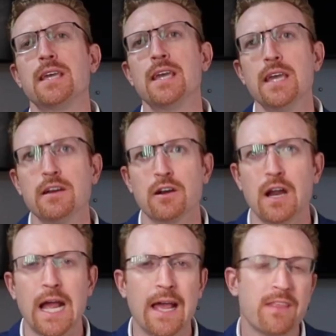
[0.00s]

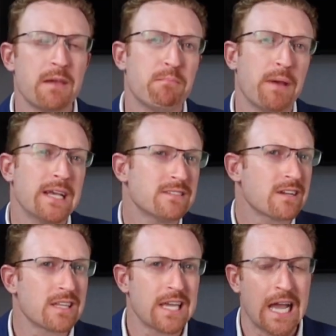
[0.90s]
here and they
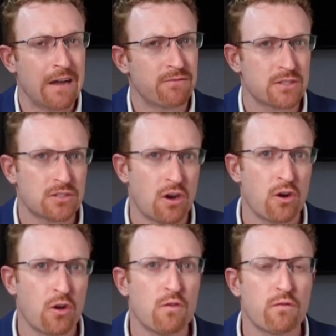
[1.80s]
basically have to
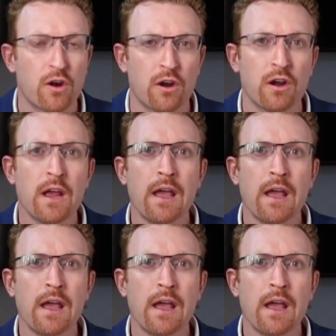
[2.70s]
start over